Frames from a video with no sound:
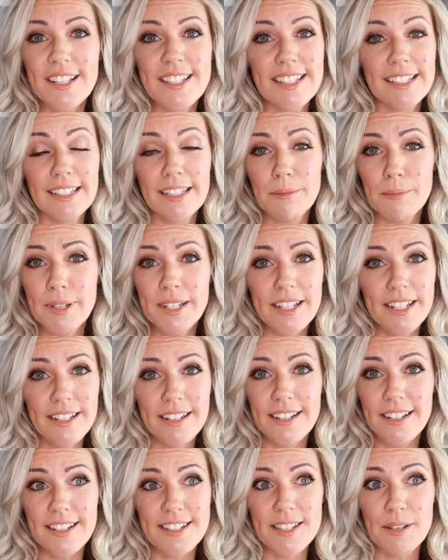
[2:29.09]
It's
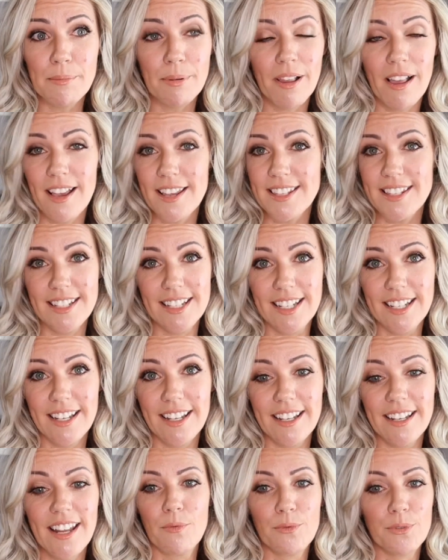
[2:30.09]
limited supplies
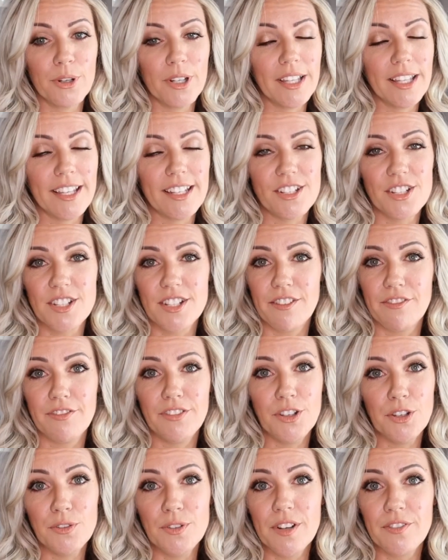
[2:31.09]
needed, really just a
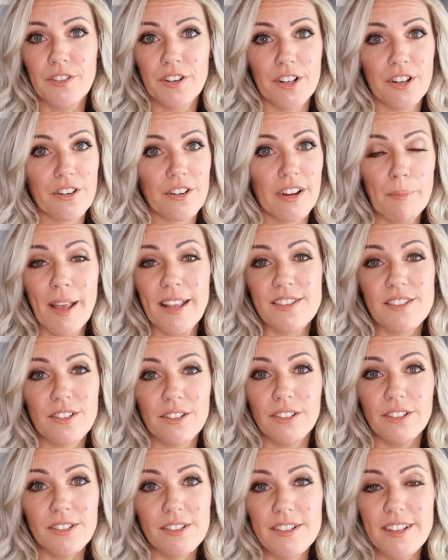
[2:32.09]
few different
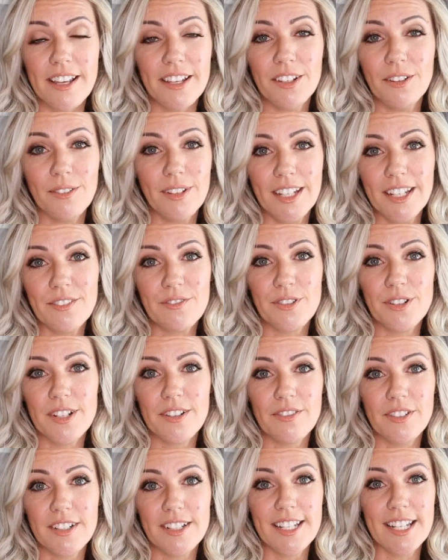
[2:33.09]
pencils that you need to
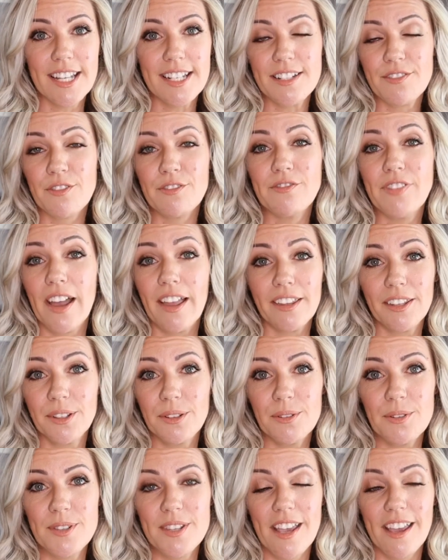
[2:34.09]
get different
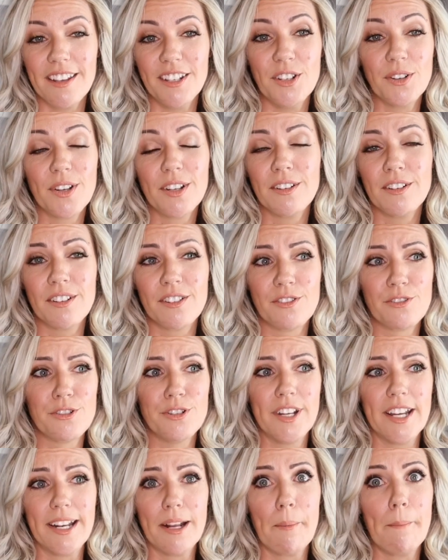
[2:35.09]
values, and you can
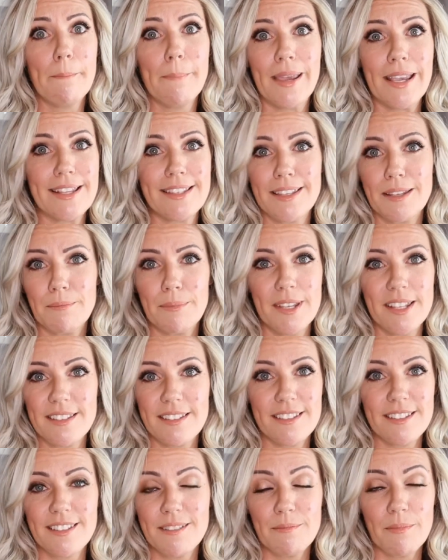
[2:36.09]
create amazing
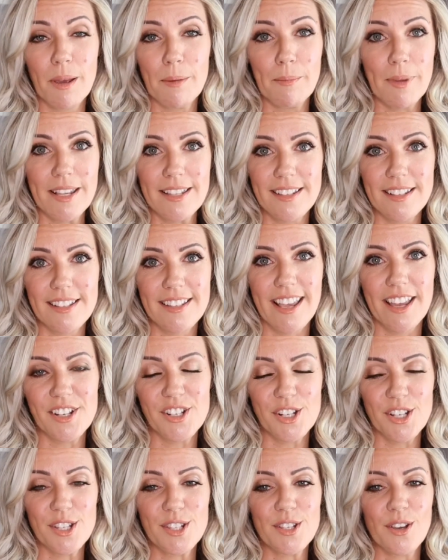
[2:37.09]
pieces and amazing sketches.